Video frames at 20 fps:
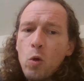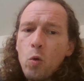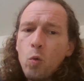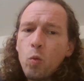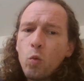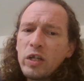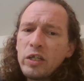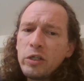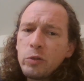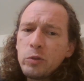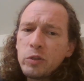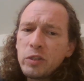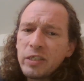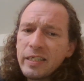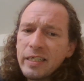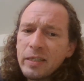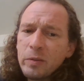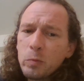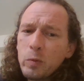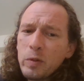When you
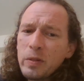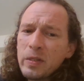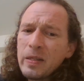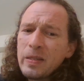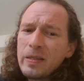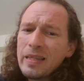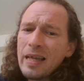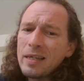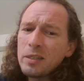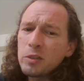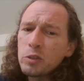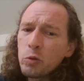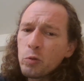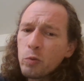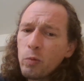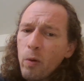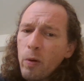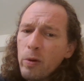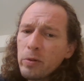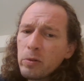sit within that
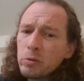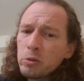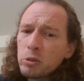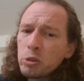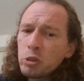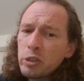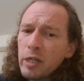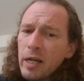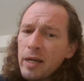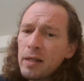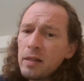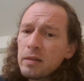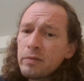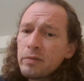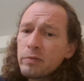toroidal shell